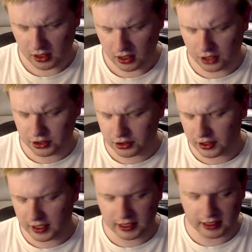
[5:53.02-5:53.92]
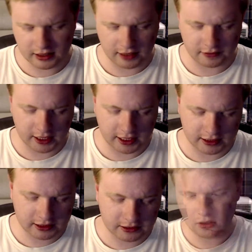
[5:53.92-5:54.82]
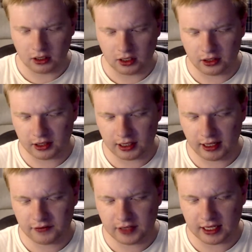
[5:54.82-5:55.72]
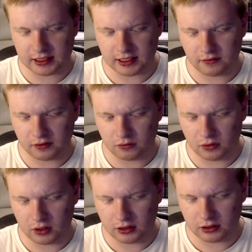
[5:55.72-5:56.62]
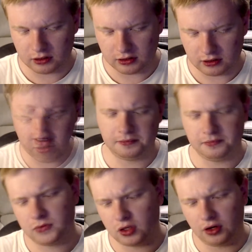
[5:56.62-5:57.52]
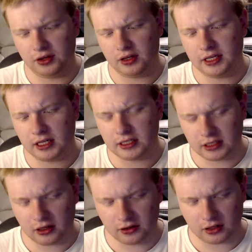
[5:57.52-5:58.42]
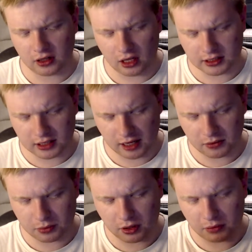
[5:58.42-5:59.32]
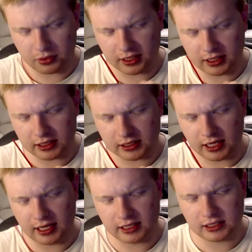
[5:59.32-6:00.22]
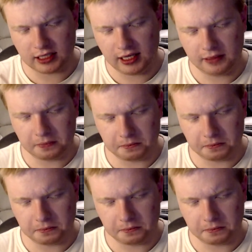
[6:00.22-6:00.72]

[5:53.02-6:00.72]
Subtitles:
I don't think he's left-handed. Oh no, the left hand's even worse. So he doesn't hold the lightsaber properly in his hands there.